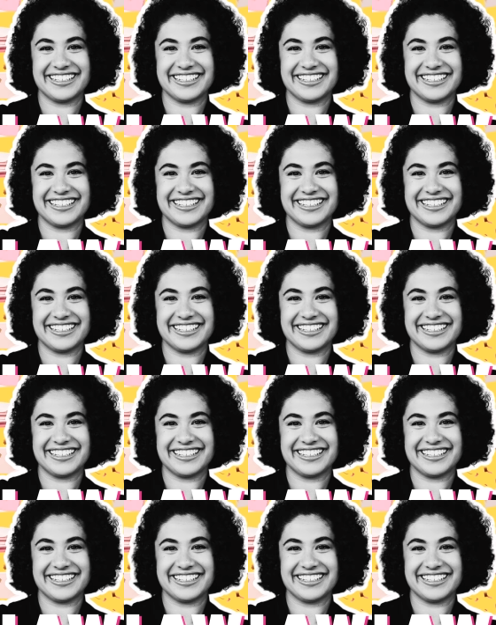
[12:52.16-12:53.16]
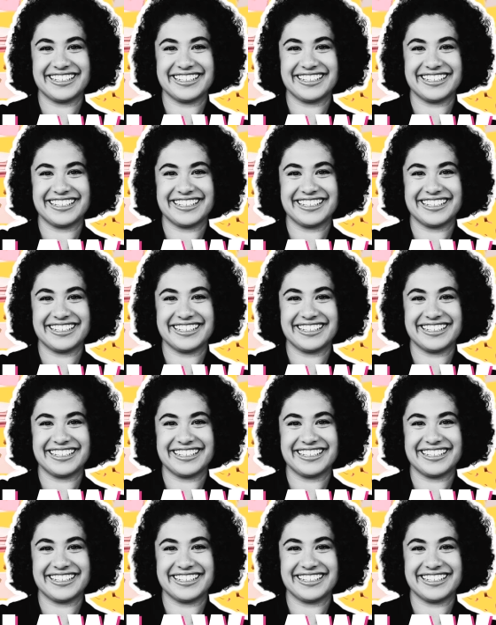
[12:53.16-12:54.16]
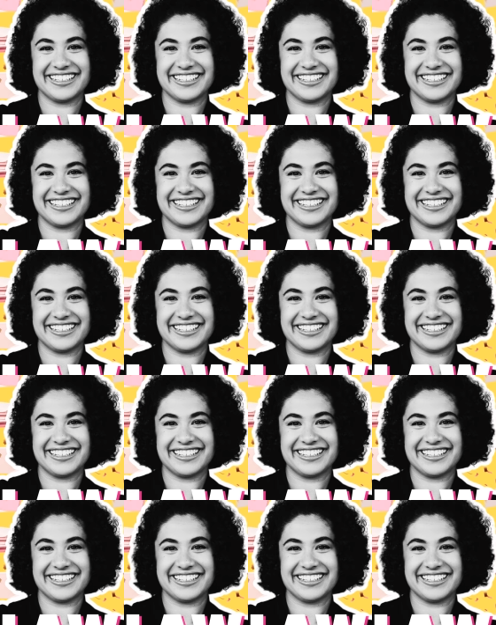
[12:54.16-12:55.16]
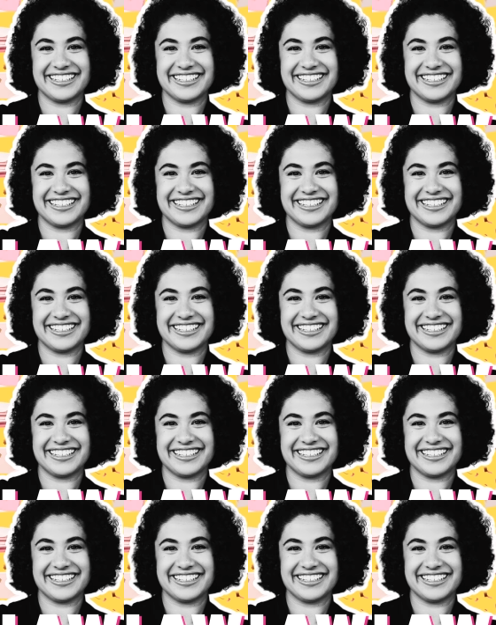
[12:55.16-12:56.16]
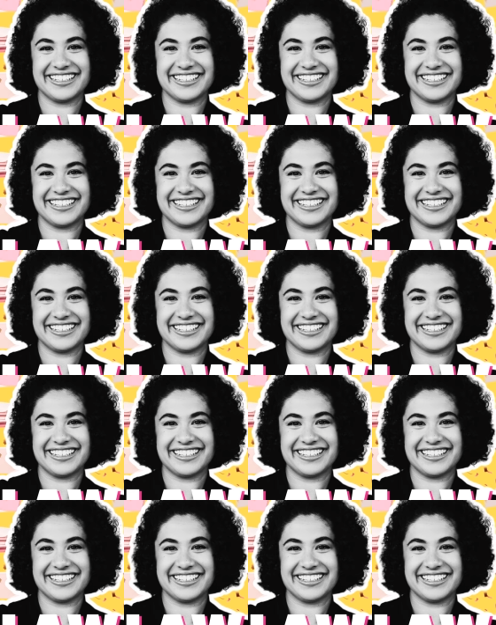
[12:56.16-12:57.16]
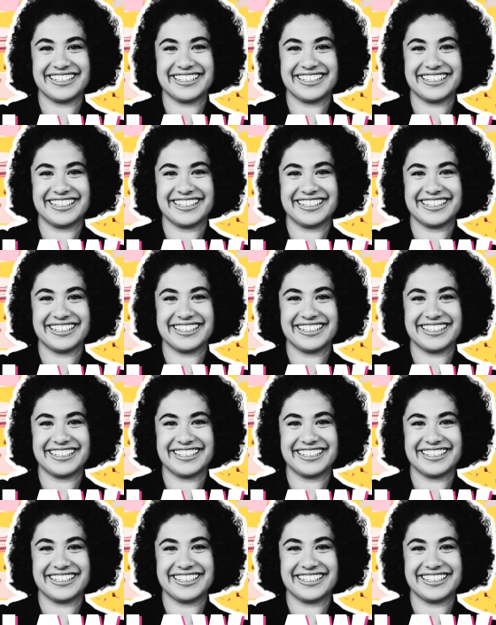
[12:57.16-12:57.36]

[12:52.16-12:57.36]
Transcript: [no speech]